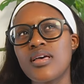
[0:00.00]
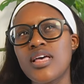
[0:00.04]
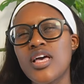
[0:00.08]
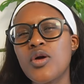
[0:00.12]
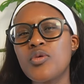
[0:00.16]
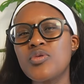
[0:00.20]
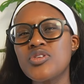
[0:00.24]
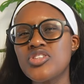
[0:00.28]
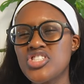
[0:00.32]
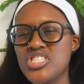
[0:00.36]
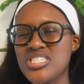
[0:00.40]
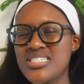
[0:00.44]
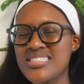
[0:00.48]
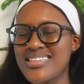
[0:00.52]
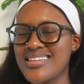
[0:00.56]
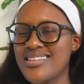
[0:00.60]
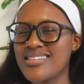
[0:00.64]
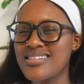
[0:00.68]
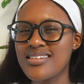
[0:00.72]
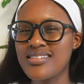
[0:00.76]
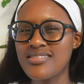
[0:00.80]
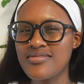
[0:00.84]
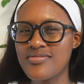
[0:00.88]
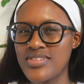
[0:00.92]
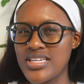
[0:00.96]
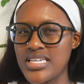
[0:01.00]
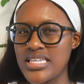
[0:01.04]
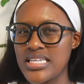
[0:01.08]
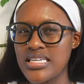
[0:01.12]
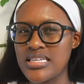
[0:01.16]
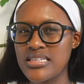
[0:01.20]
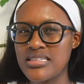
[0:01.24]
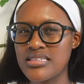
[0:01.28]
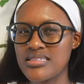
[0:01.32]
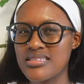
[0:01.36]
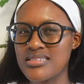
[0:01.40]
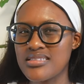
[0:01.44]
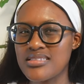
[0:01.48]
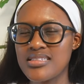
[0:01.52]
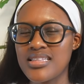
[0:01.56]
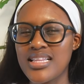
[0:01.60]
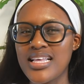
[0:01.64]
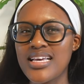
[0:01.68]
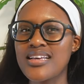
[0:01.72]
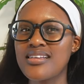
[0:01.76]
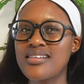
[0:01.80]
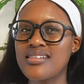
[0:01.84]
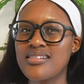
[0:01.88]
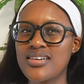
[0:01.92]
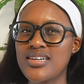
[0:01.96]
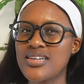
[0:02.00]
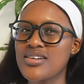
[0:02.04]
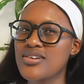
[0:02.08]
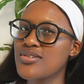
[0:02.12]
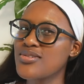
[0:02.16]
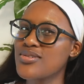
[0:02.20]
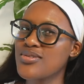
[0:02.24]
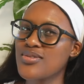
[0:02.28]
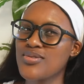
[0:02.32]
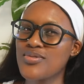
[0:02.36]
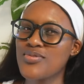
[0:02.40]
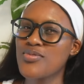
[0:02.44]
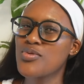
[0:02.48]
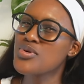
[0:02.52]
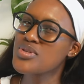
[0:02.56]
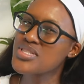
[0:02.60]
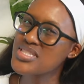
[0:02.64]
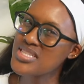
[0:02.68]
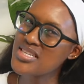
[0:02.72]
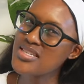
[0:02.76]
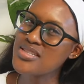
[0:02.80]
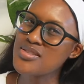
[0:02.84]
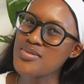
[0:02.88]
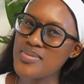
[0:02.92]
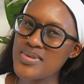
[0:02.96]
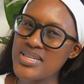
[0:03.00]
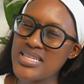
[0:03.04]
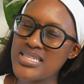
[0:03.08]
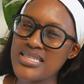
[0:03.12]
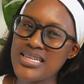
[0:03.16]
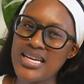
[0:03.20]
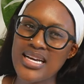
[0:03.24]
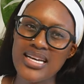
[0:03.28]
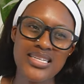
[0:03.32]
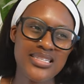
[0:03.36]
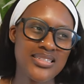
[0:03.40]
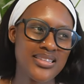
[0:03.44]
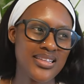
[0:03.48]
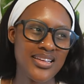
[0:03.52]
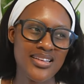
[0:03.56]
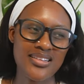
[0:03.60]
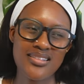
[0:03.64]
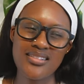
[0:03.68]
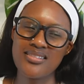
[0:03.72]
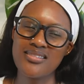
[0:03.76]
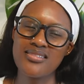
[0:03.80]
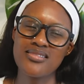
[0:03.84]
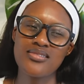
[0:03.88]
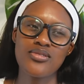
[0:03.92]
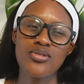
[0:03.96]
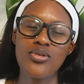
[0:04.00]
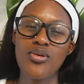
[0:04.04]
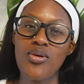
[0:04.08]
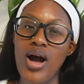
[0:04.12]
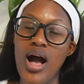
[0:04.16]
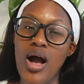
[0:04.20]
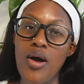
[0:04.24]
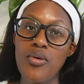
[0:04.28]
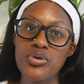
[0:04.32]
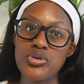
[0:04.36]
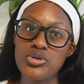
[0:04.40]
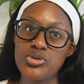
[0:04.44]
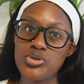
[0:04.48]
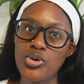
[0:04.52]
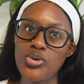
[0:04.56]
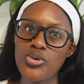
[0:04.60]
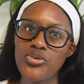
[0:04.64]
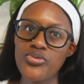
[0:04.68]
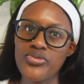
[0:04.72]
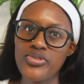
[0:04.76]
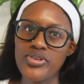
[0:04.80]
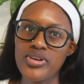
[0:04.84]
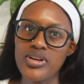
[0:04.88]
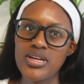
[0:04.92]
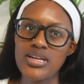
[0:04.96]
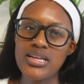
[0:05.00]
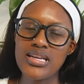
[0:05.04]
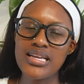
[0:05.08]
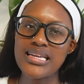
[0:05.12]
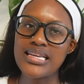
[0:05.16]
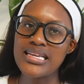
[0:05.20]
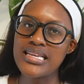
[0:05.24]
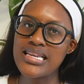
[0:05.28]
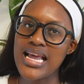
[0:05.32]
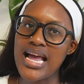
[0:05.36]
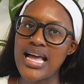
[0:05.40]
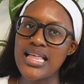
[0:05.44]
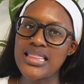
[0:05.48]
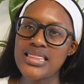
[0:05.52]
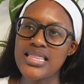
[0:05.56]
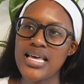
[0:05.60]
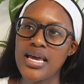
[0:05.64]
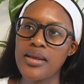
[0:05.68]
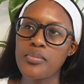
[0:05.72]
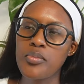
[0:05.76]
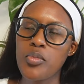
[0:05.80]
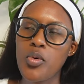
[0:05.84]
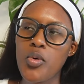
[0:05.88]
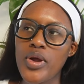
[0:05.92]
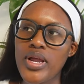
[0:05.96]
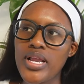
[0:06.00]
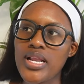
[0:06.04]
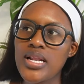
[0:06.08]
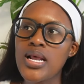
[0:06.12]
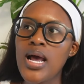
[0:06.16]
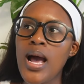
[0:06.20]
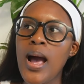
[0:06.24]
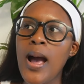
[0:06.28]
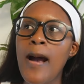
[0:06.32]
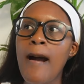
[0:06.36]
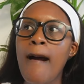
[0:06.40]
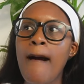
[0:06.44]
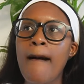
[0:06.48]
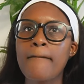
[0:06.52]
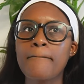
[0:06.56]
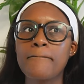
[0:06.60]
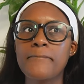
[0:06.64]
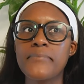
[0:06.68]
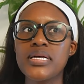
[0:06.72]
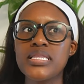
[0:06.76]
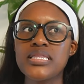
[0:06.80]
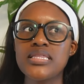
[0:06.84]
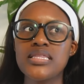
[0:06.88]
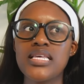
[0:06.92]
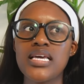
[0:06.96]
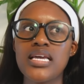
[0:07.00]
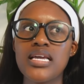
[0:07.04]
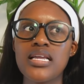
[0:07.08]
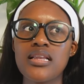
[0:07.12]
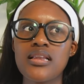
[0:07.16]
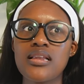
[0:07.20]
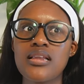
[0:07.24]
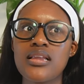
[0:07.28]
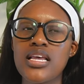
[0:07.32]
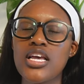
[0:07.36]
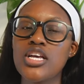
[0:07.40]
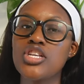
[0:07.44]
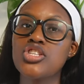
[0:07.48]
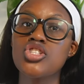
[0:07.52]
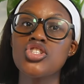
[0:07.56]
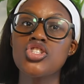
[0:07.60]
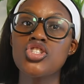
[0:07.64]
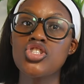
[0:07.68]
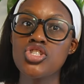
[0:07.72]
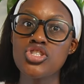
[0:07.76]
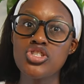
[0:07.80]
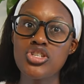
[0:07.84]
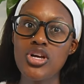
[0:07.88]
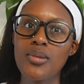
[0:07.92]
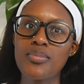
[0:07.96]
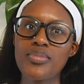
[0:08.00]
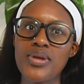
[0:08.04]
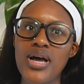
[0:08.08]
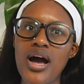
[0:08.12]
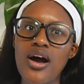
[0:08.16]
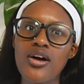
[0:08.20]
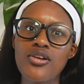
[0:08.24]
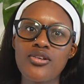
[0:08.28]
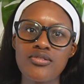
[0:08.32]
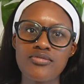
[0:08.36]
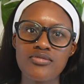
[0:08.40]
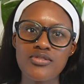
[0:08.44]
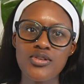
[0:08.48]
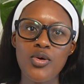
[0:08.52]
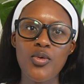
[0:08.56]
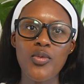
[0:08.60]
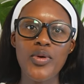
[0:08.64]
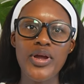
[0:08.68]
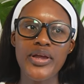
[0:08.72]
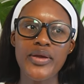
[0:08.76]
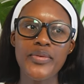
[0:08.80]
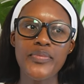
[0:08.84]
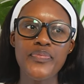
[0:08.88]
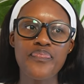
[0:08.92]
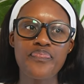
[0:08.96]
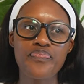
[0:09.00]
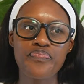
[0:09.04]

It was just inconvenient, like for 6 weeks, guys. Like, you know, I was over it at that point, but then it just stopped out of nowhere.